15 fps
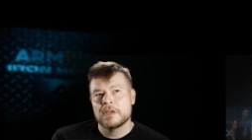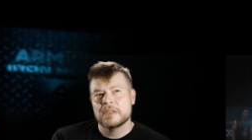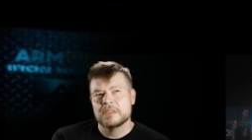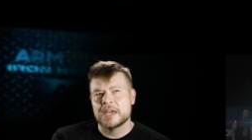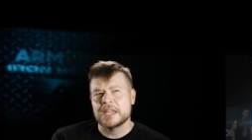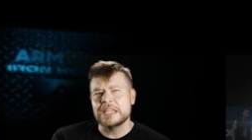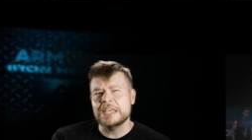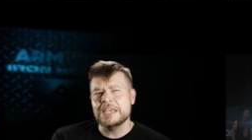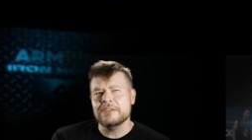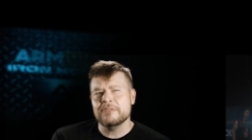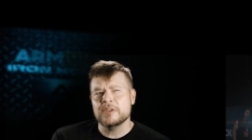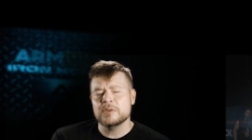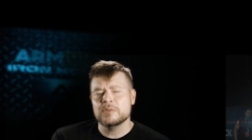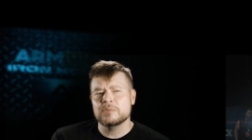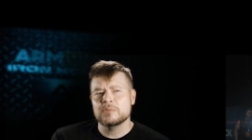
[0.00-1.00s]
that
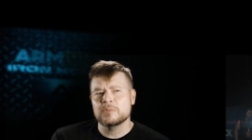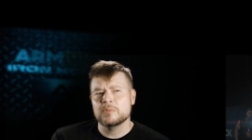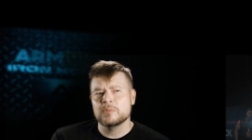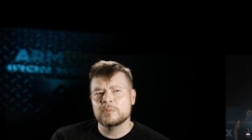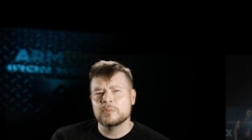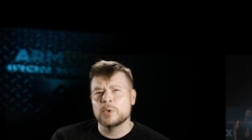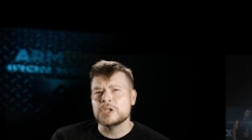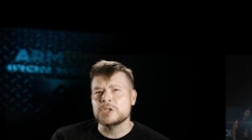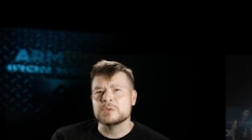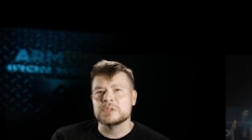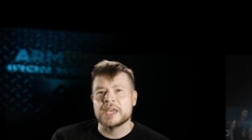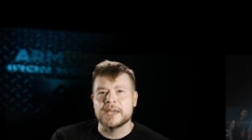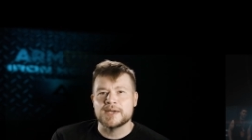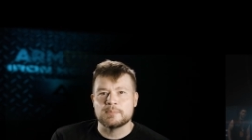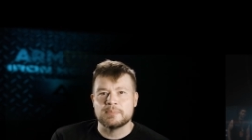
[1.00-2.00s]
even when you
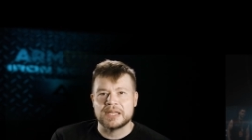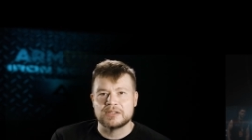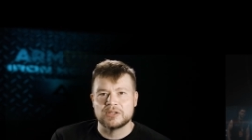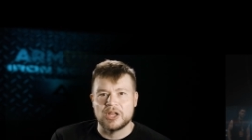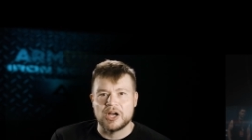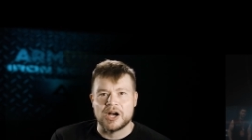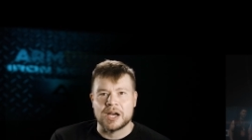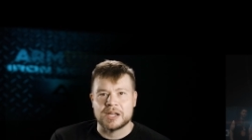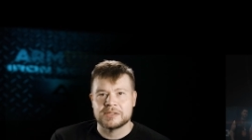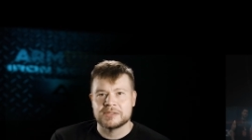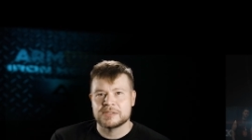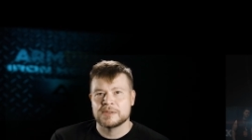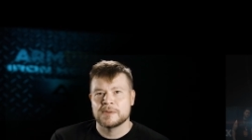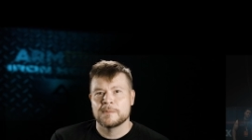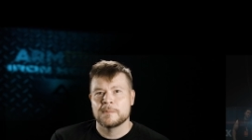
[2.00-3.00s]
take a big loss,